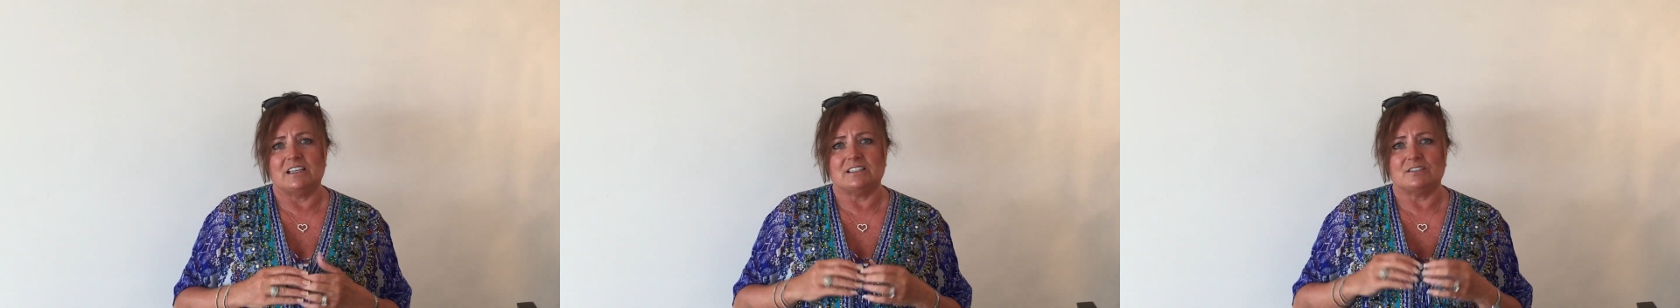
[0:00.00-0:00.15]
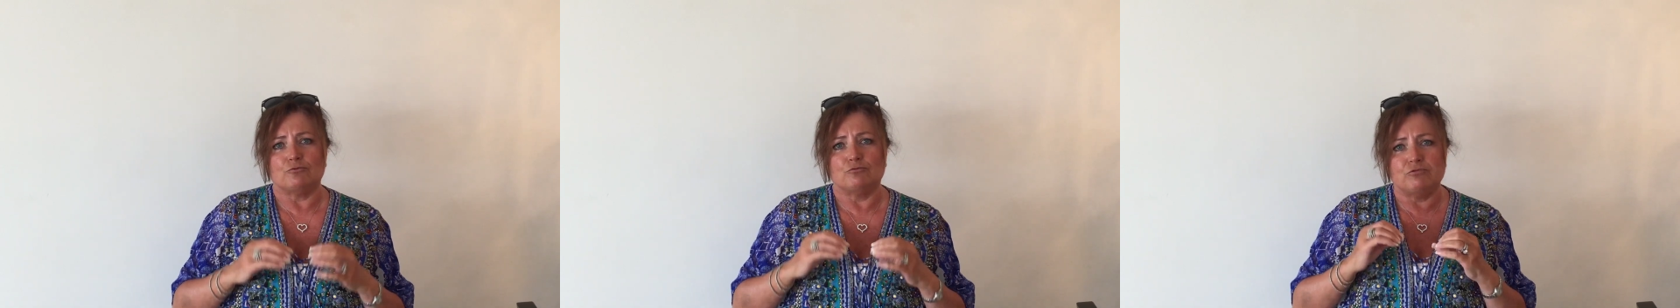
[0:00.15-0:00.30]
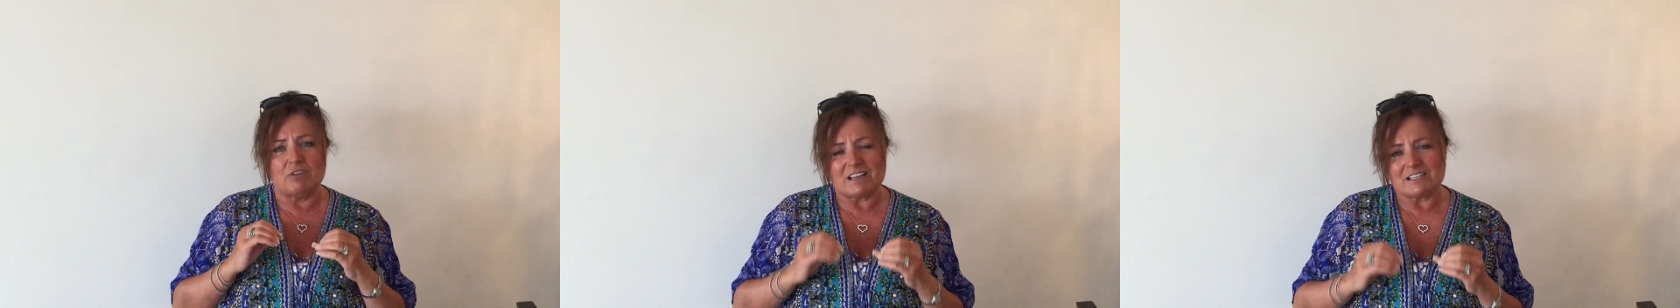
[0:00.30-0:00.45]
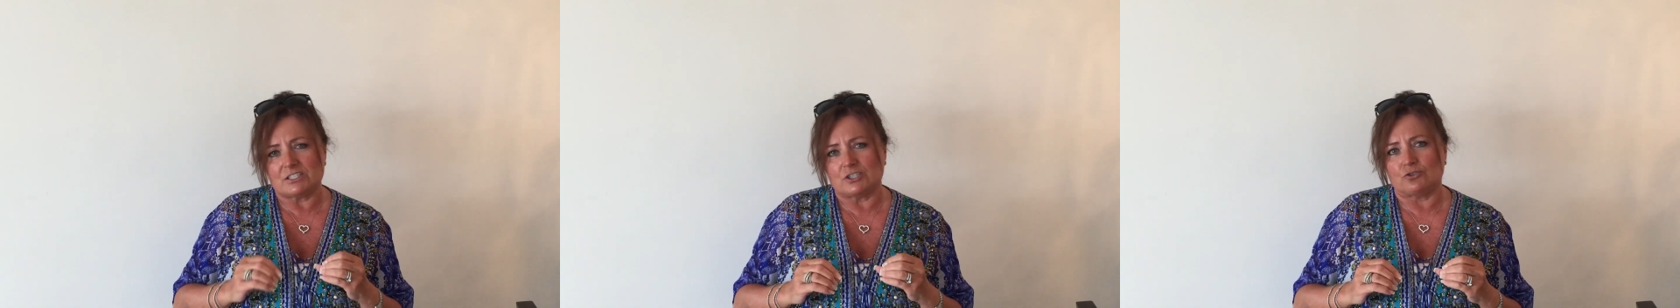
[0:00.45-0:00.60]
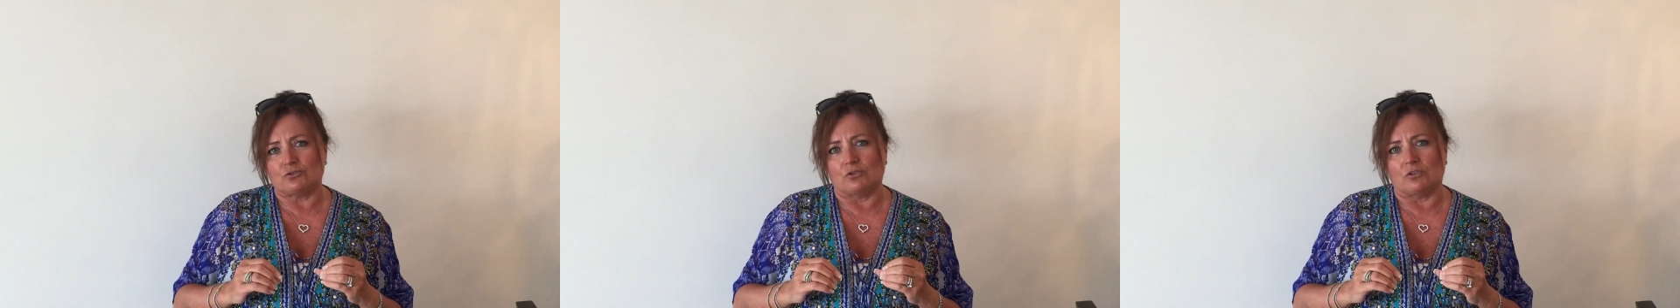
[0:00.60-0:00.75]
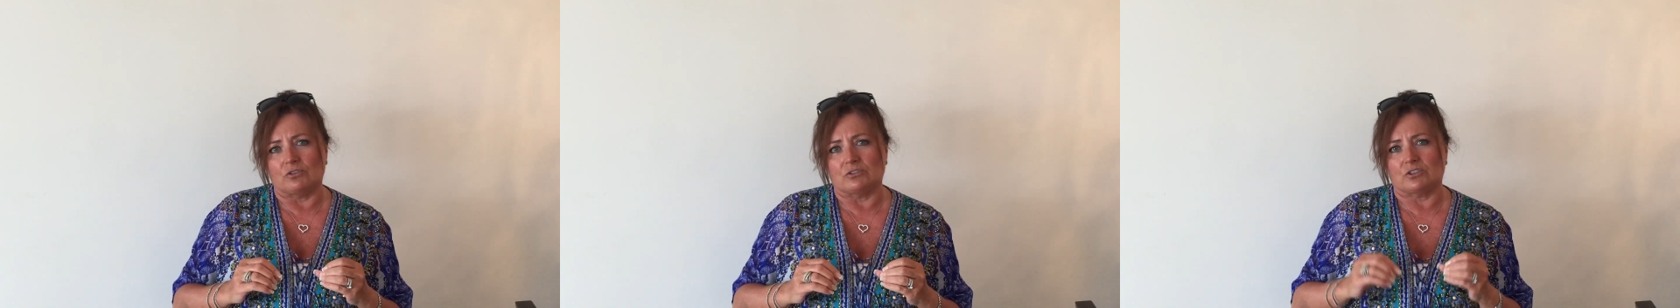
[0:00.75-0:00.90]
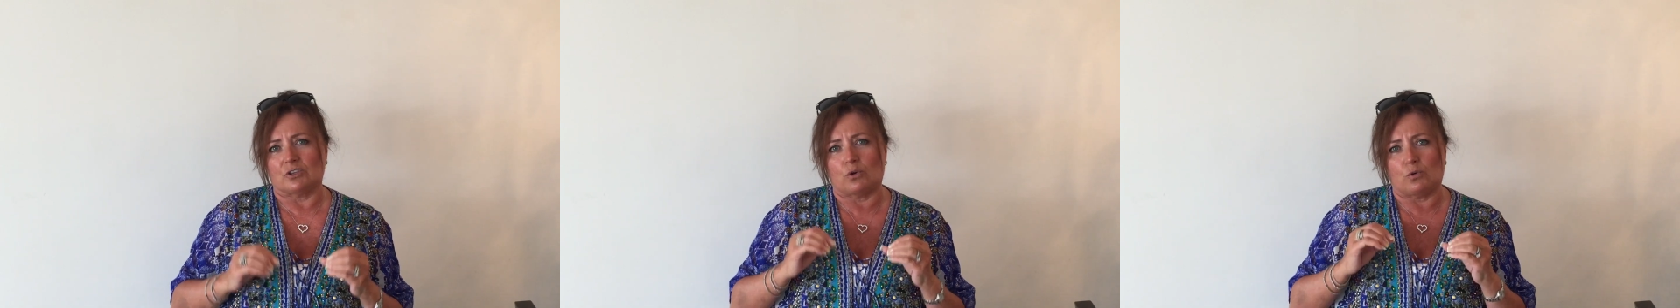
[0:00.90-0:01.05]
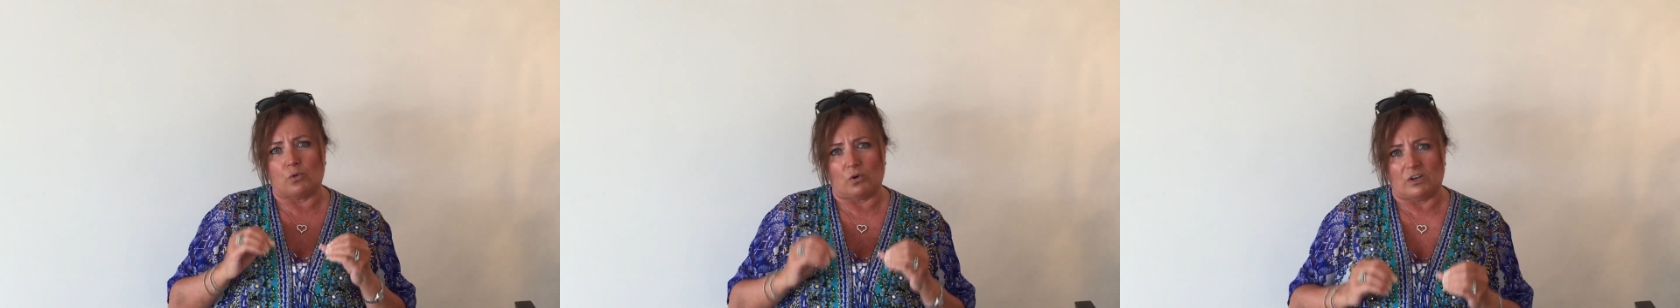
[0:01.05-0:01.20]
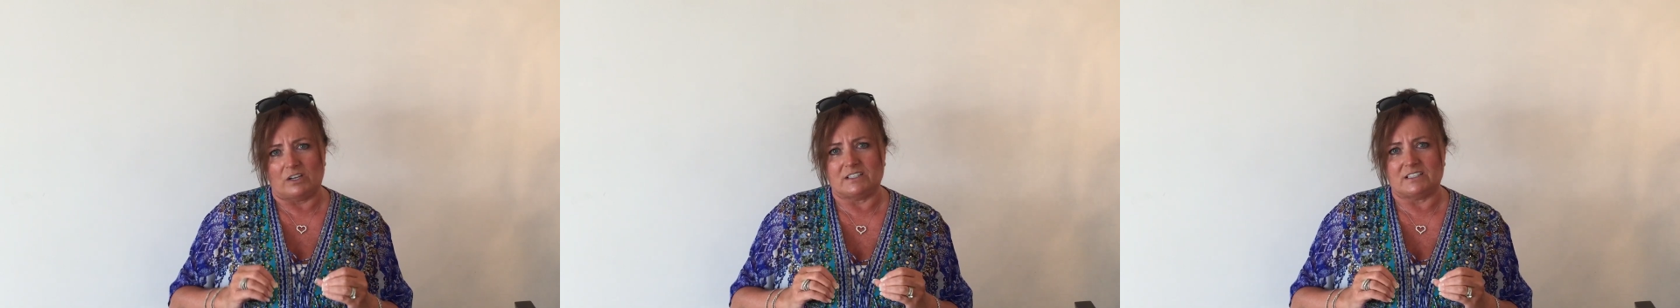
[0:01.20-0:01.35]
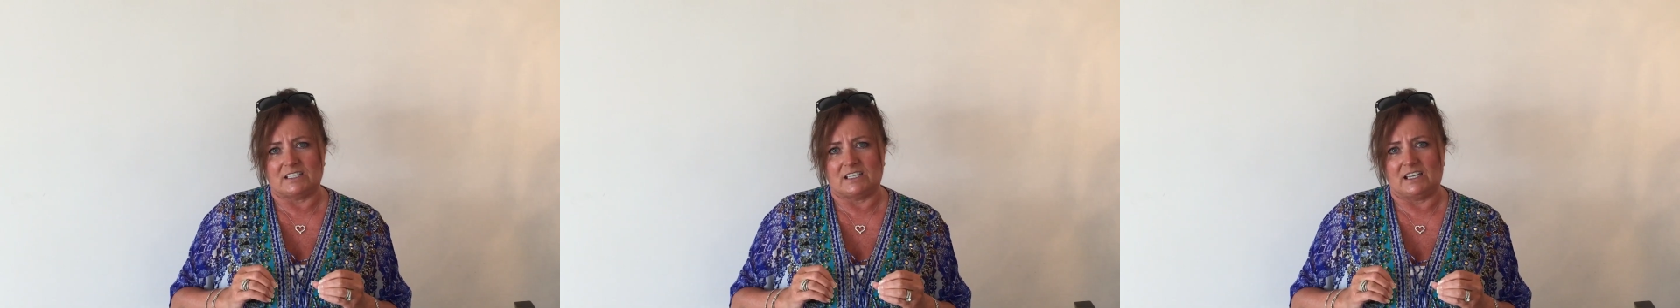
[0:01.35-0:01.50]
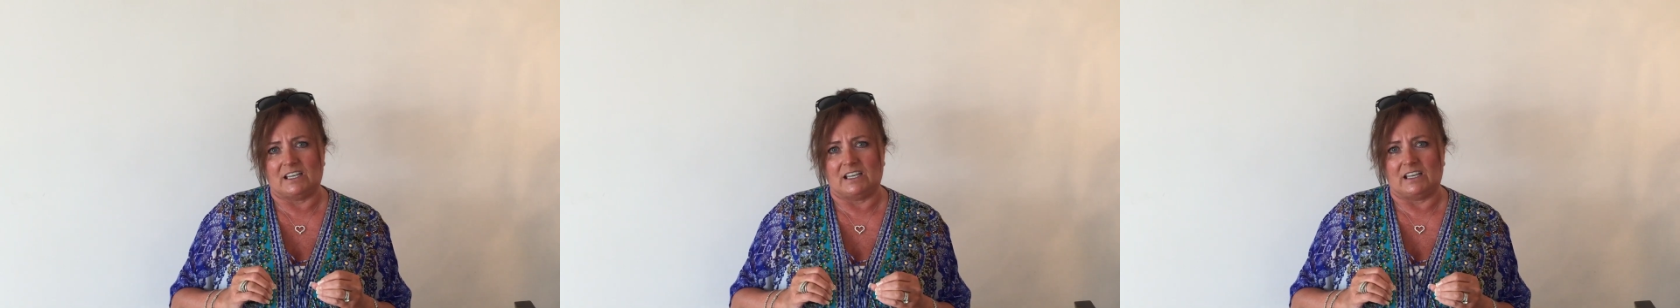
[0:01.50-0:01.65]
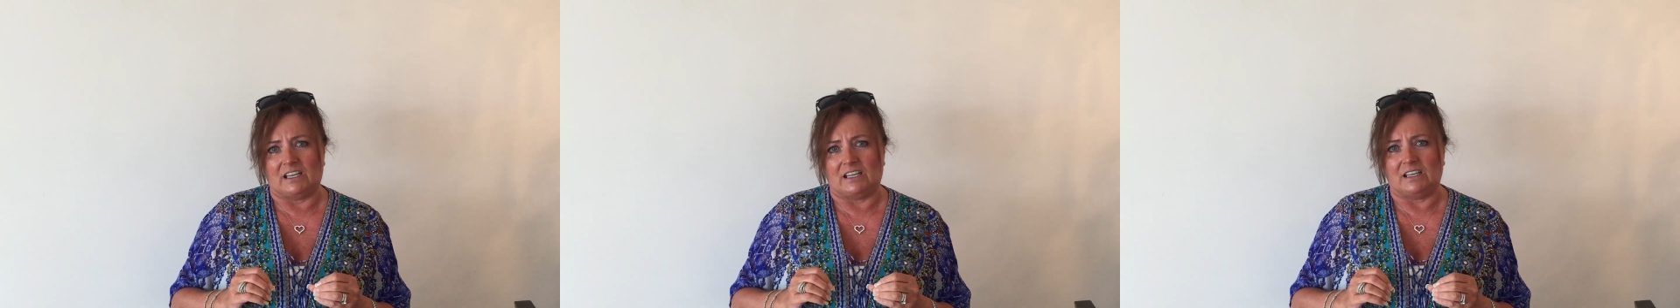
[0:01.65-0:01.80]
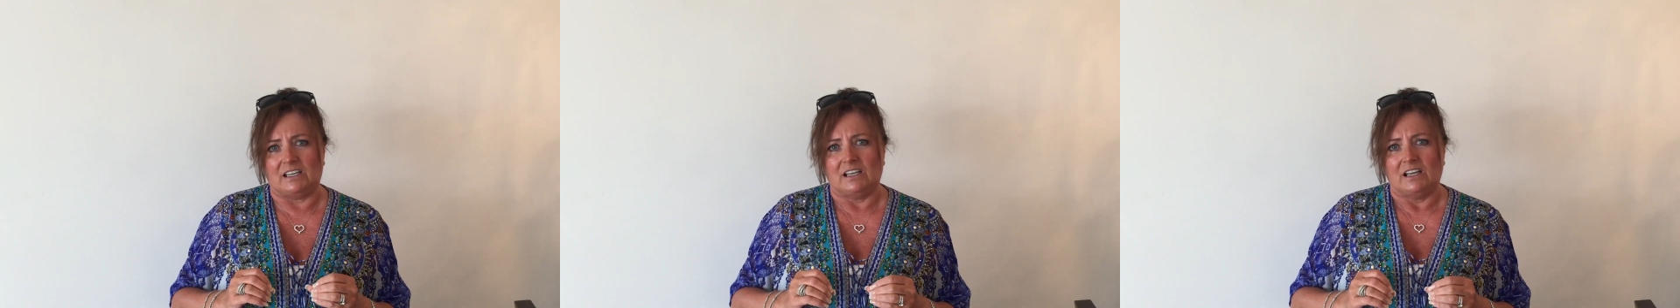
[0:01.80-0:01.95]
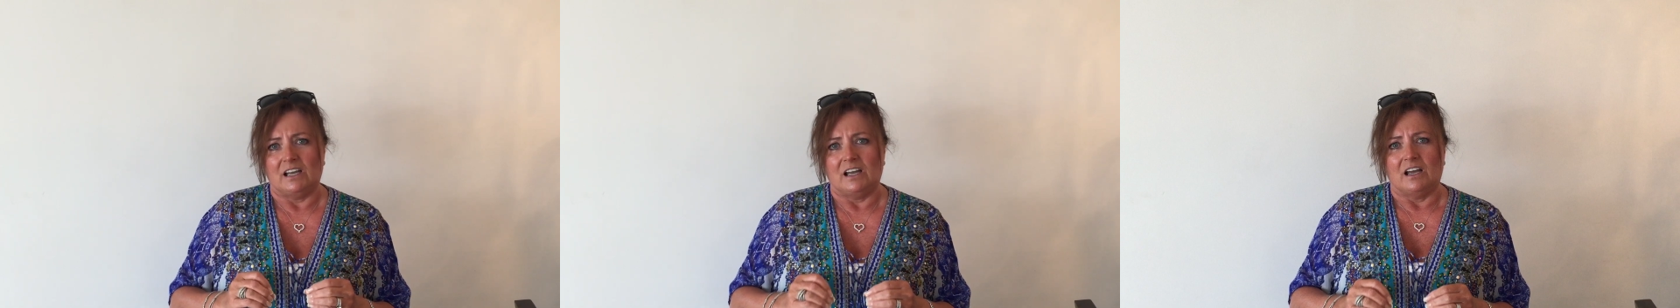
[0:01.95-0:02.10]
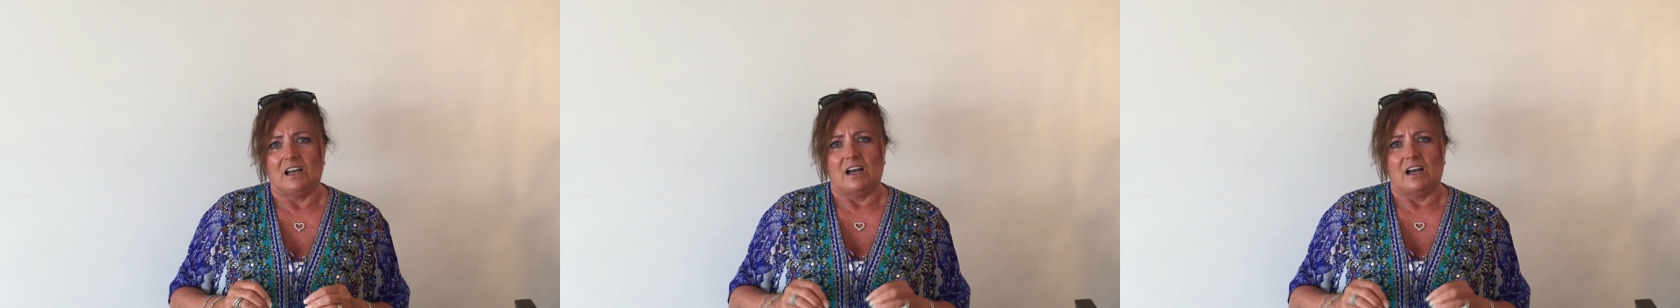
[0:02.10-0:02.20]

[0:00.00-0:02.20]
is restaurant quality,